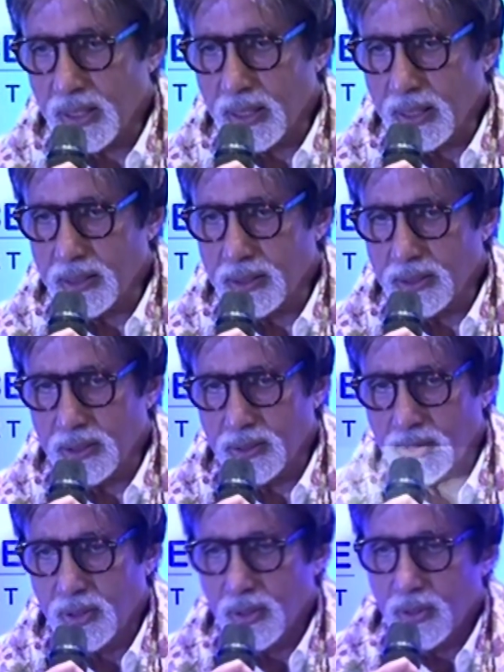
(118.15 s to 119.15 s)
And
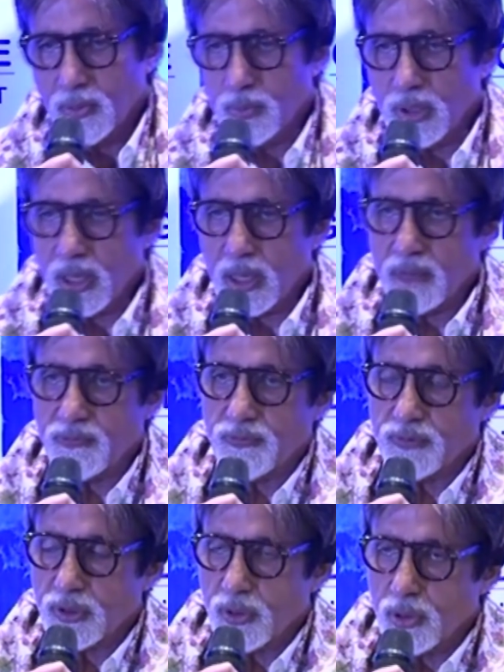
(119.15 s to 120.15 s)
uh, we
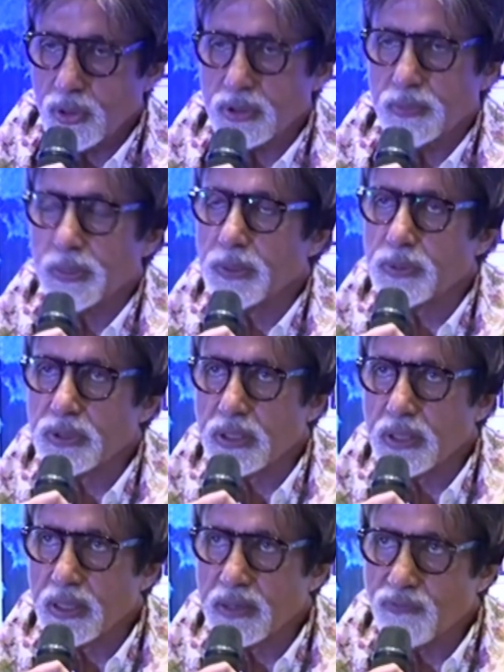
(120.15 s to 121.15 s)
have uh, all the people
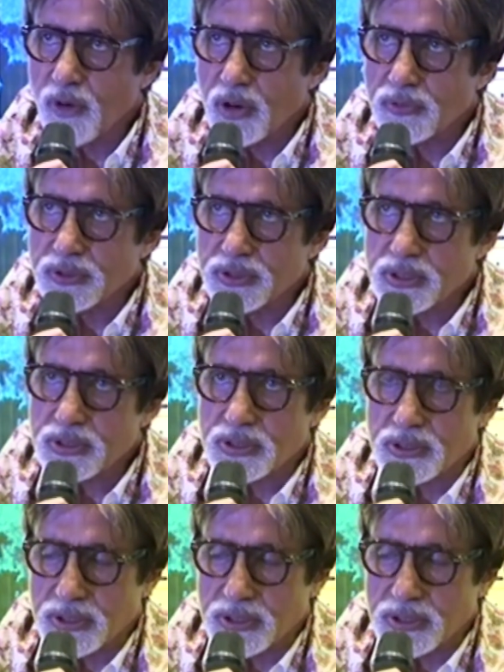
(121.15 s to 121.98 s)
that are involved in this